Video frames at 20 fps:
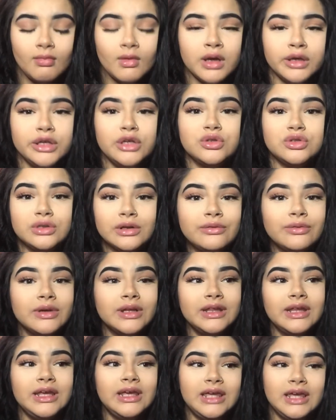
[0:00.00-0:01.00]
You should
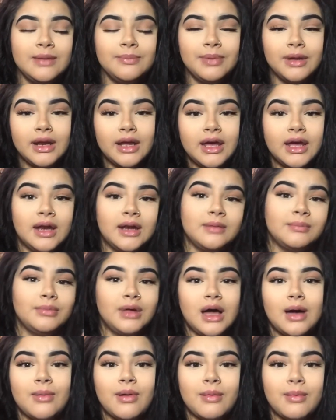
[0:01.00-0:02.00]
really keep it in,
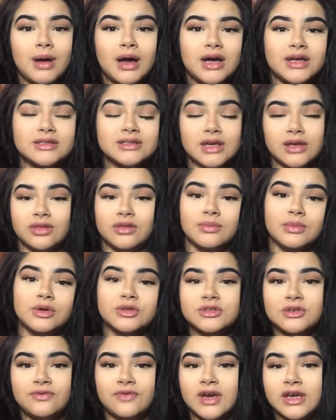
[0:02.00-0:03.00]
blah, blah, blah. It's like the
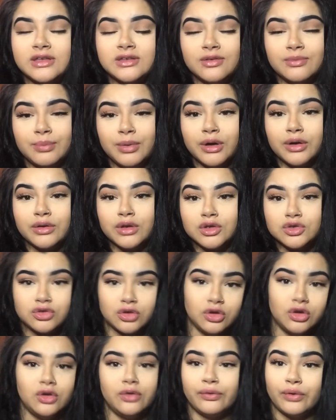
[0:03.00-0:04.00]
most effective birth
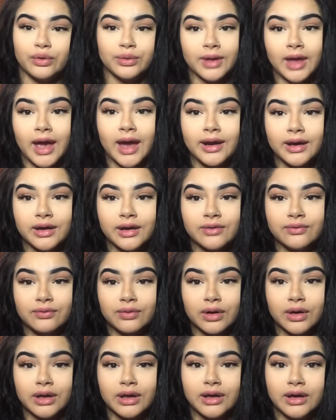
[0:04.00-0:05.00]
control. You've only had it in
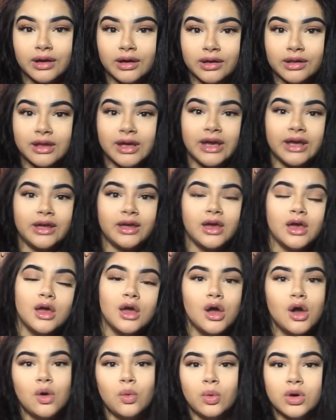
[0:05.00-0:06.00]
for a year. Like,
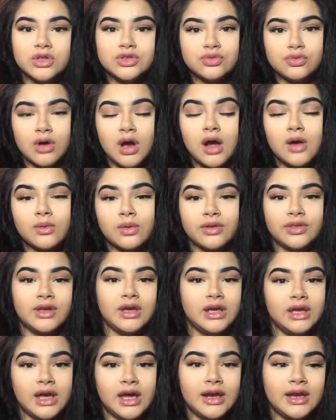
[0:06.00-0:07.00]
what's wrong with
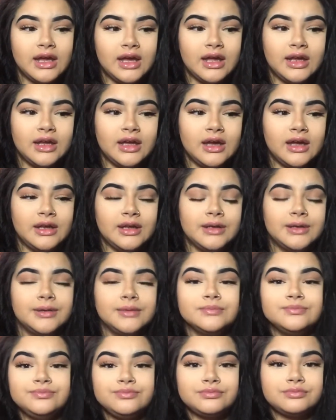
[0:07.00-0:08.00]
it? Yada, yada, yada.
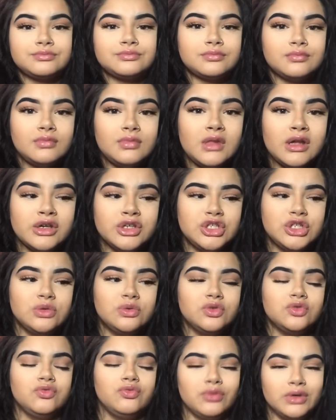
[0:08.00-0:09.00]
She
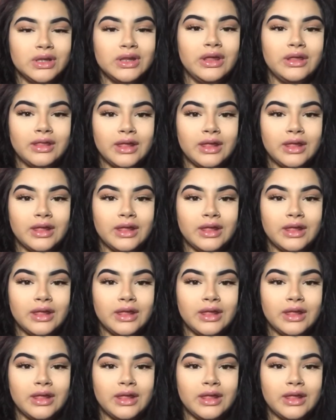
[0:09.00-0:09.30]
was really,